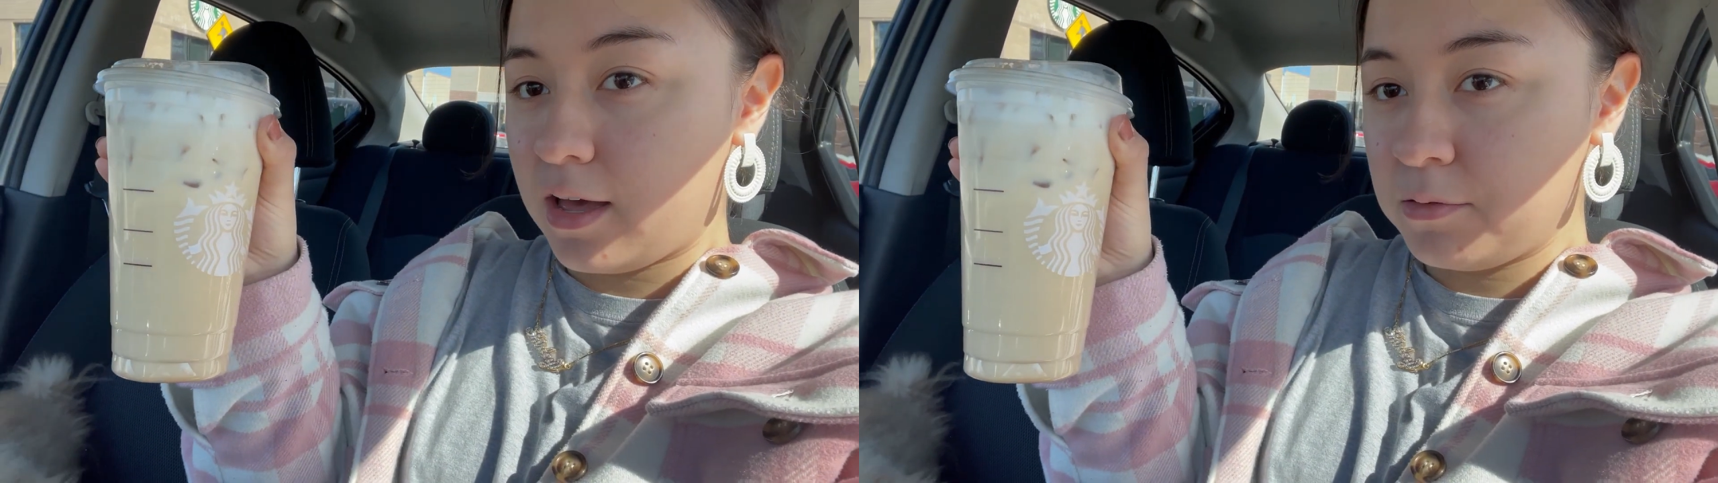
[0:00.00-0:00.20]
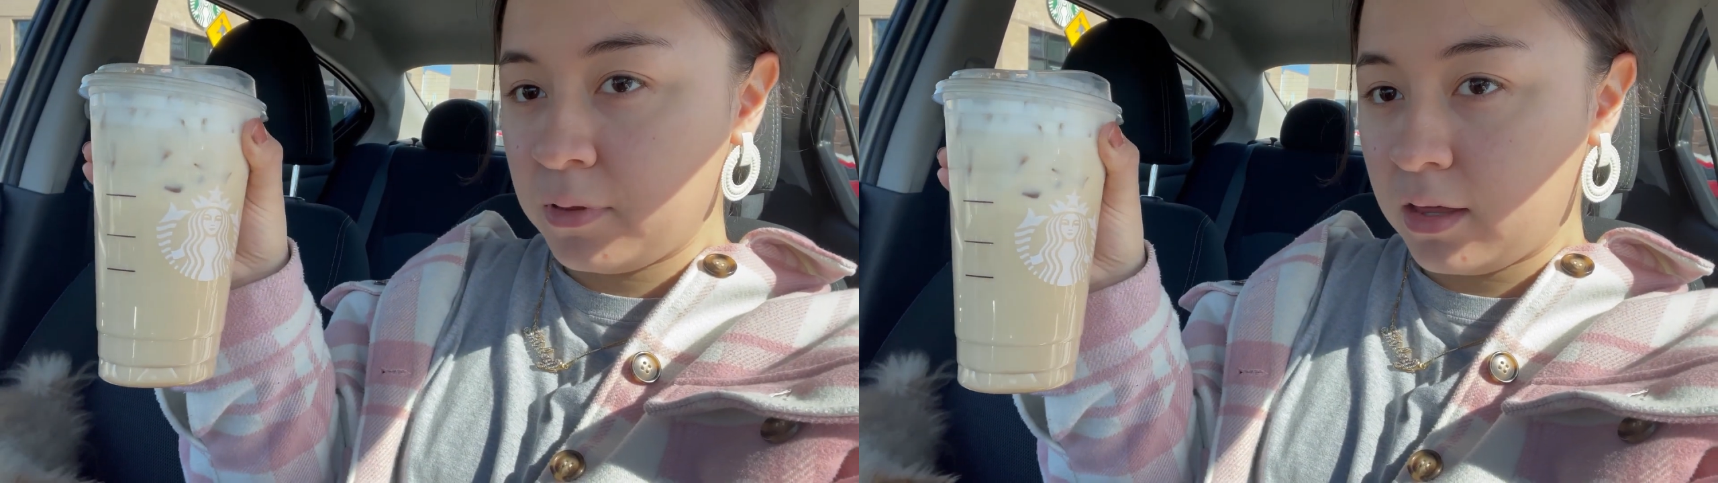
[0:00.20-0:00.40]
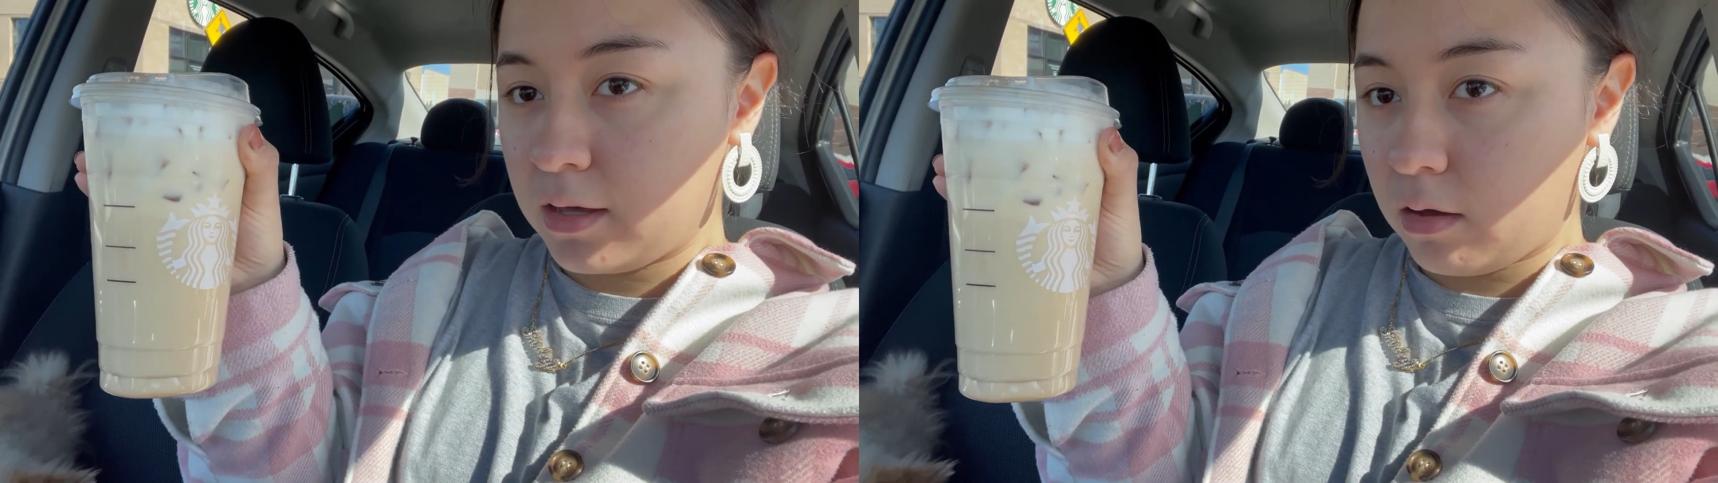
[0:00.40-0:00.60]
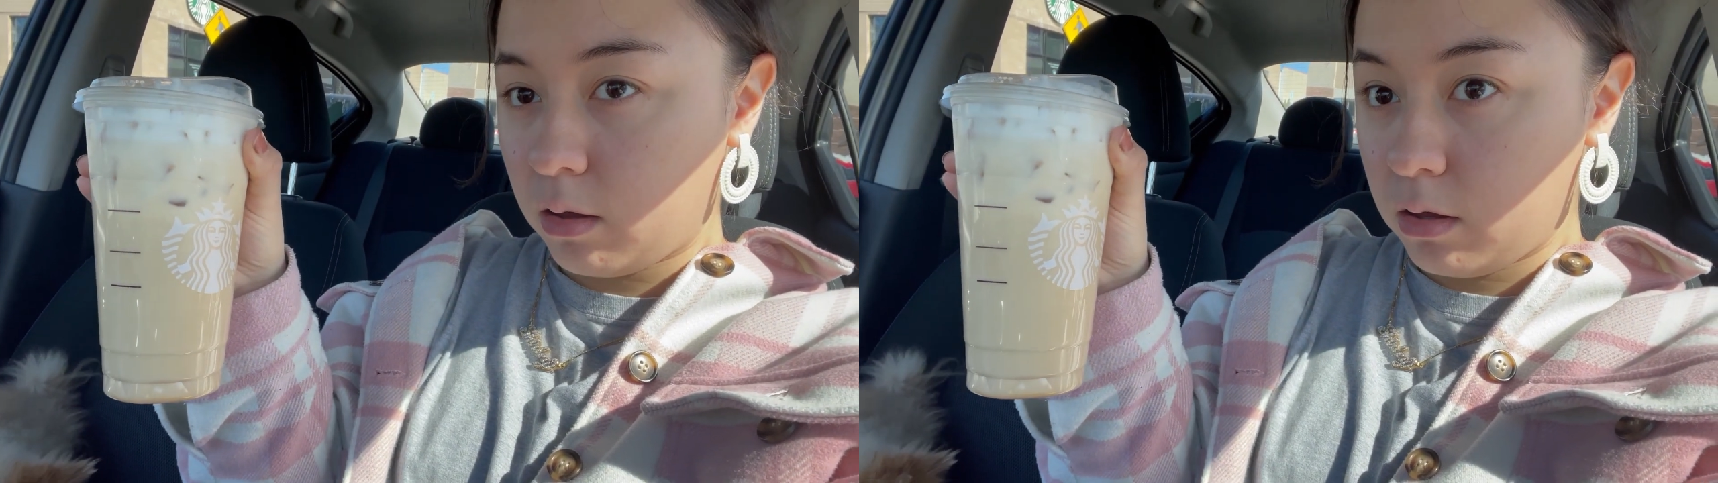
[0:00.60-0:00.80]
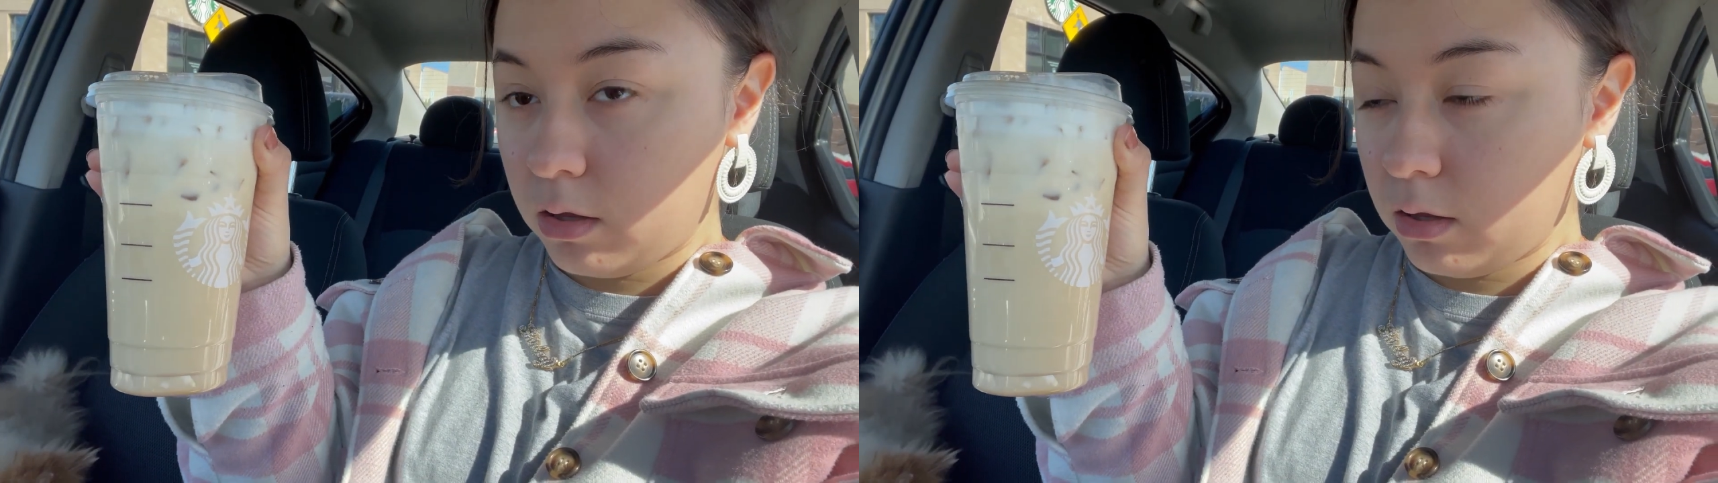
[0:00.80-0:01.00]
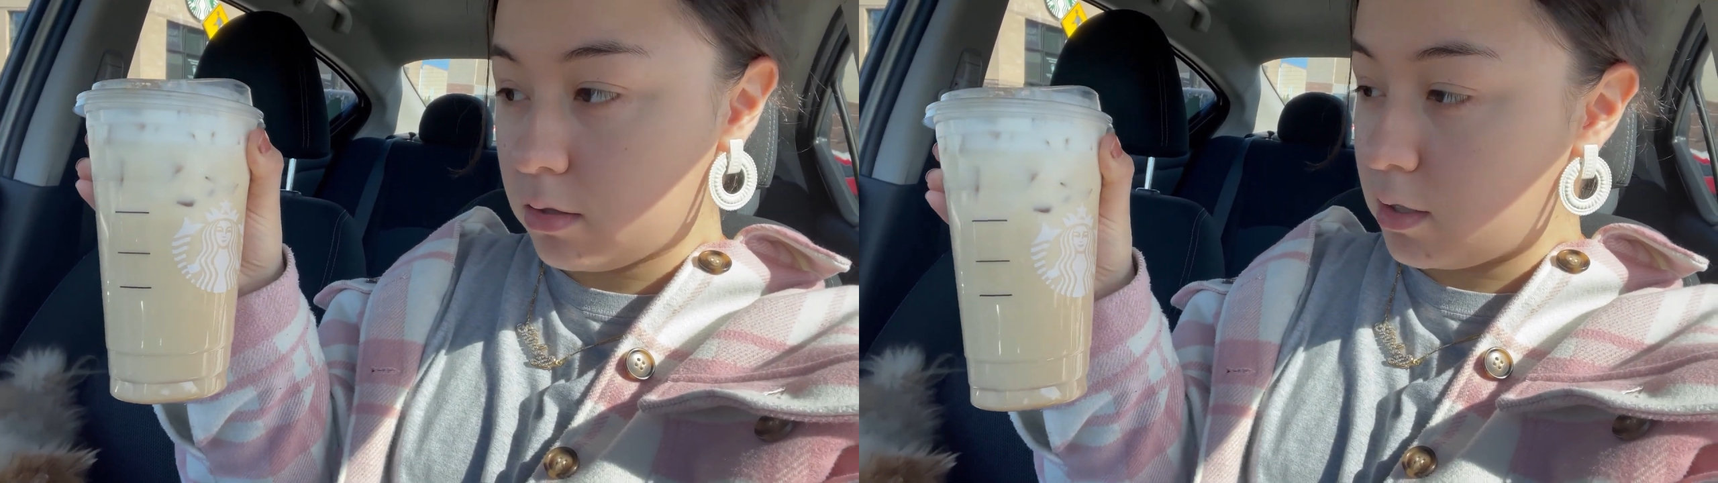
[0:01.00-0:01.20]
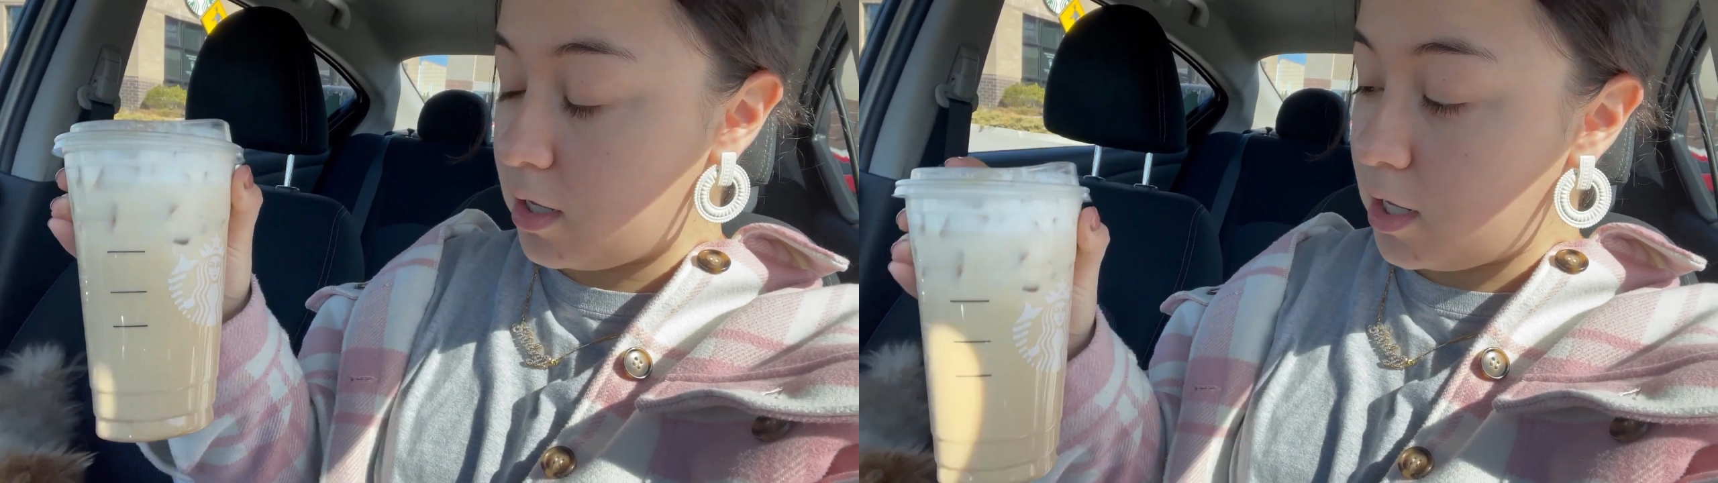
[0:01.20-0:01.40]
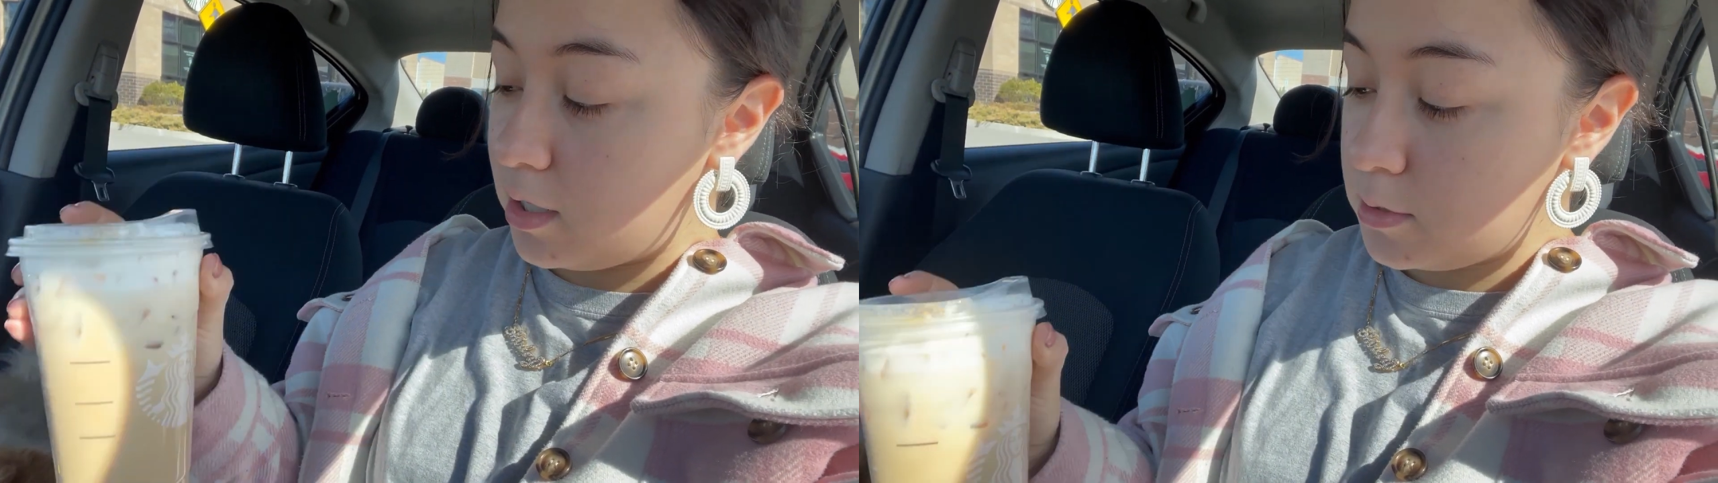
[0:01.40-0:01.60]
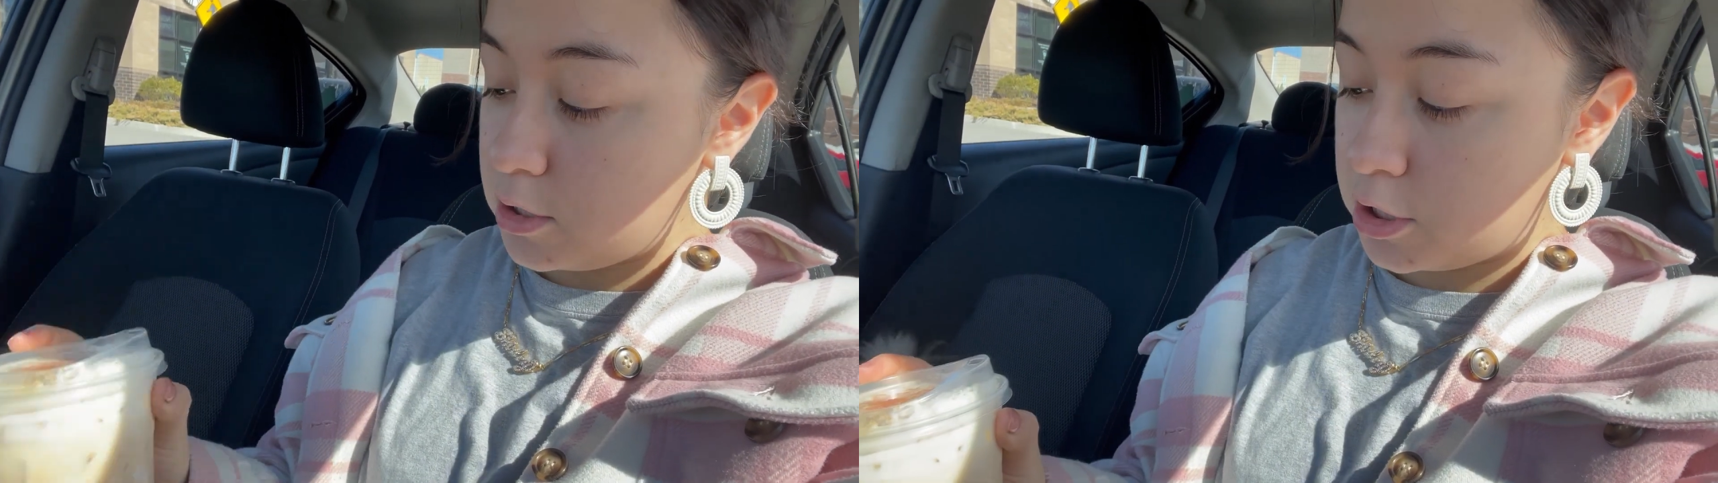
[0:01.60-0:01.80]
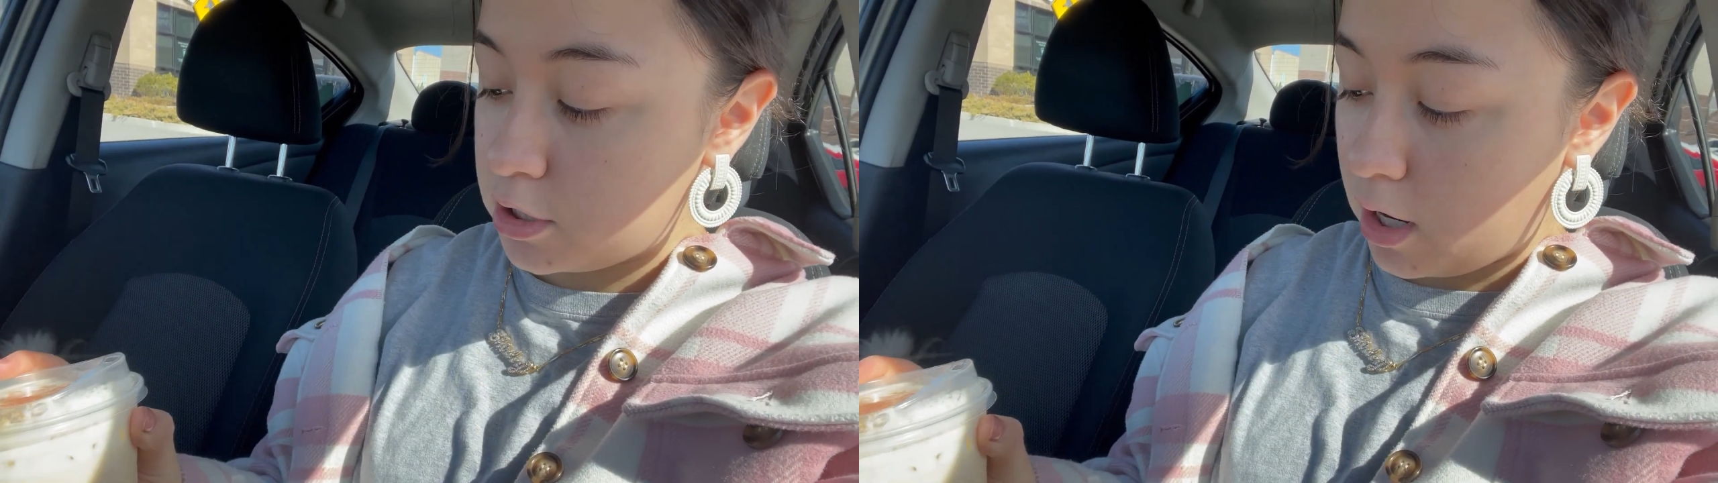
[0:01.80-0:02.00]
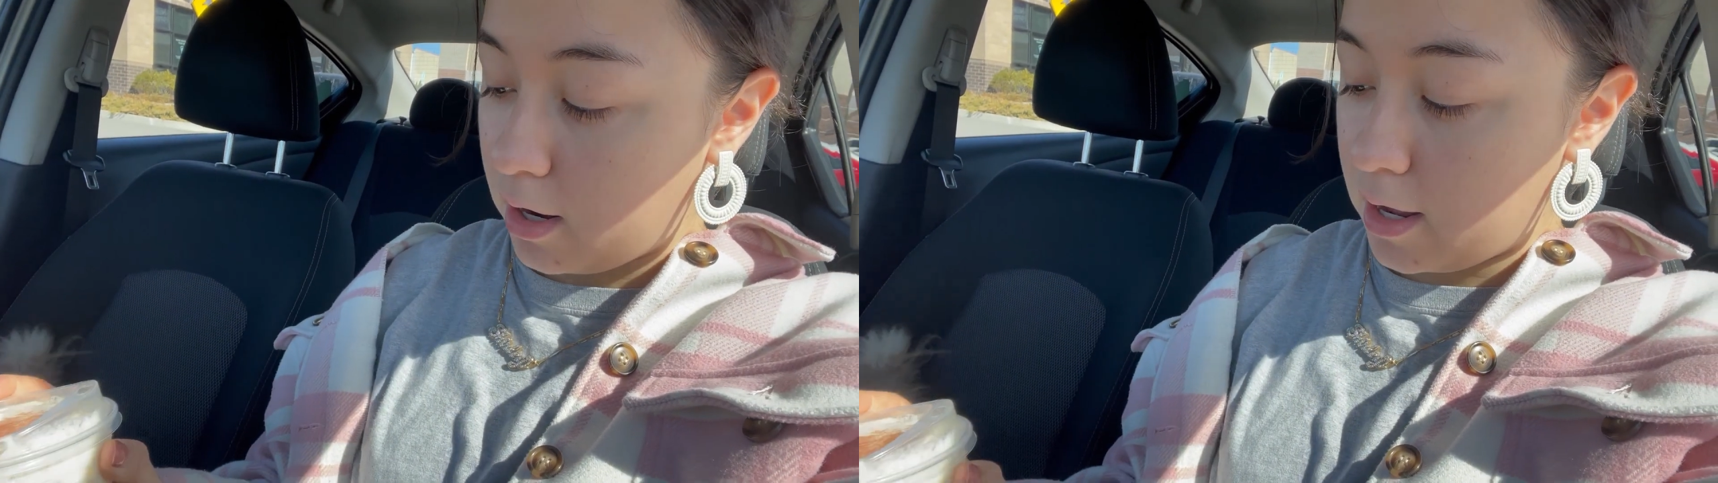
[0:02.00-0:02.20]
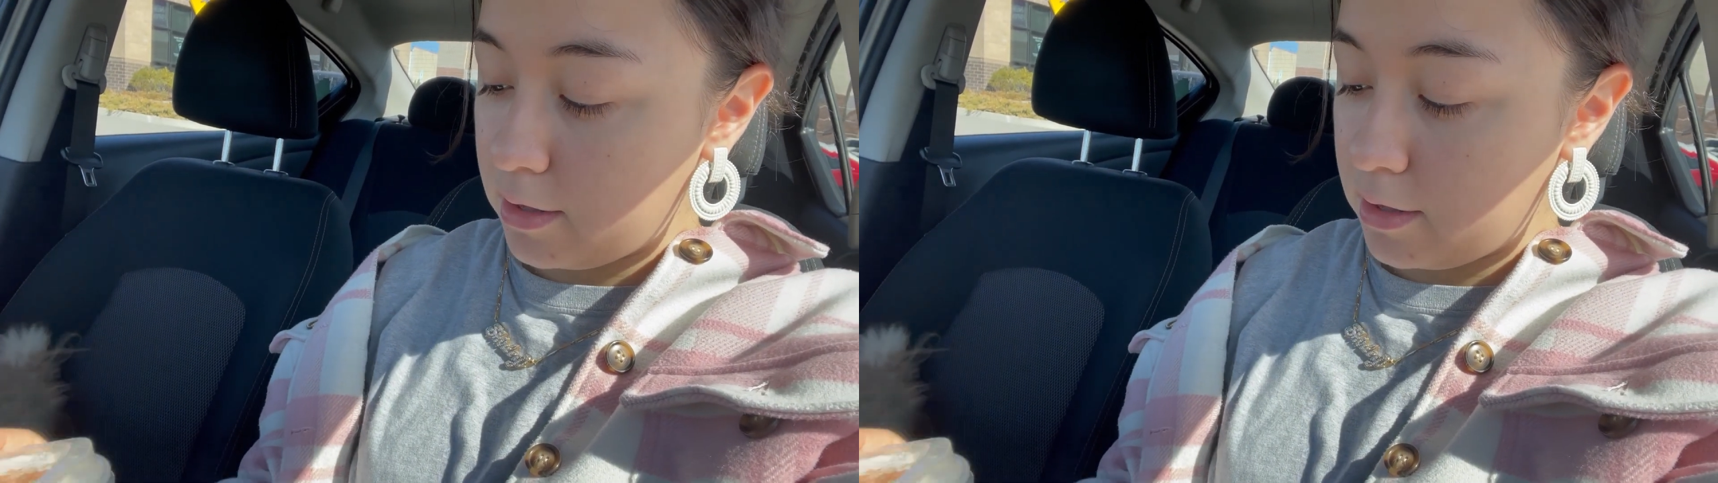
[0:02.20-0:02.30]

I'm like, oh, I'm in shock.